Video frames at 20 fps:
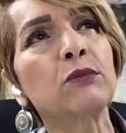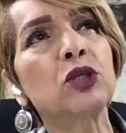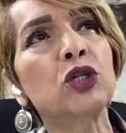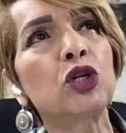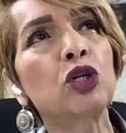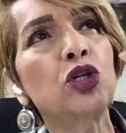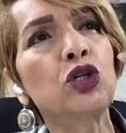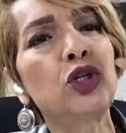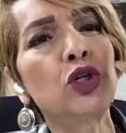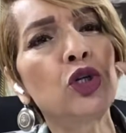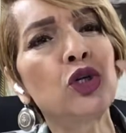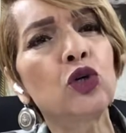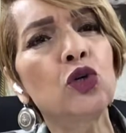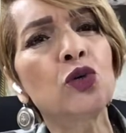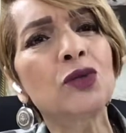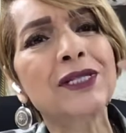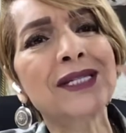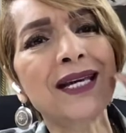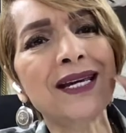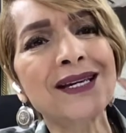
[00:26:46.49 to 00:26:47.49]
to
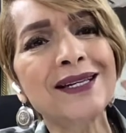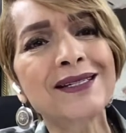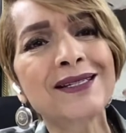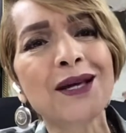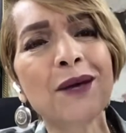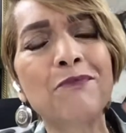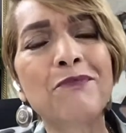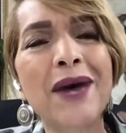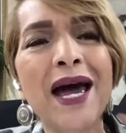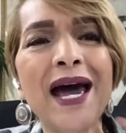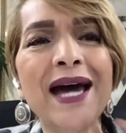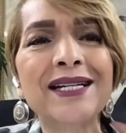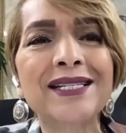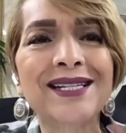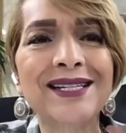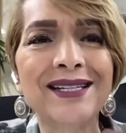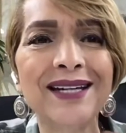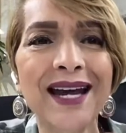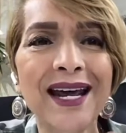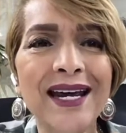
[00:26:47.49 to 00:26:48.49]
use his
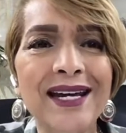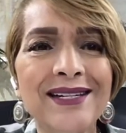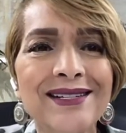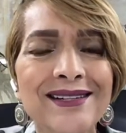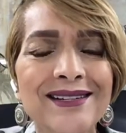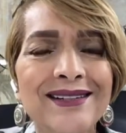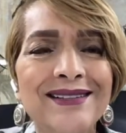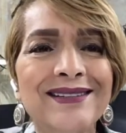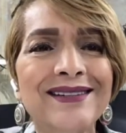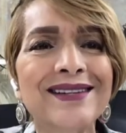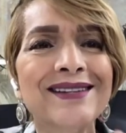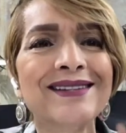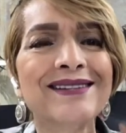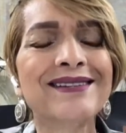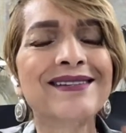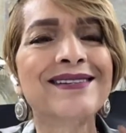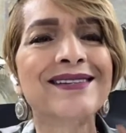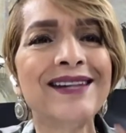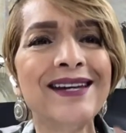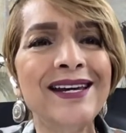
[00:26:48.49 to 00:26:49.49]
imagination to
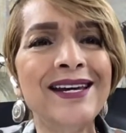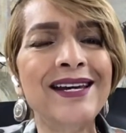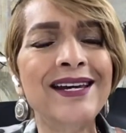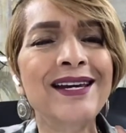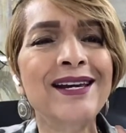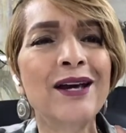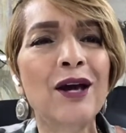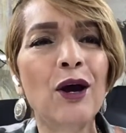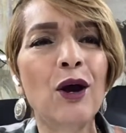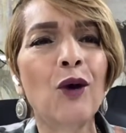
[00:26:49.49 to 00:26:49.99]
see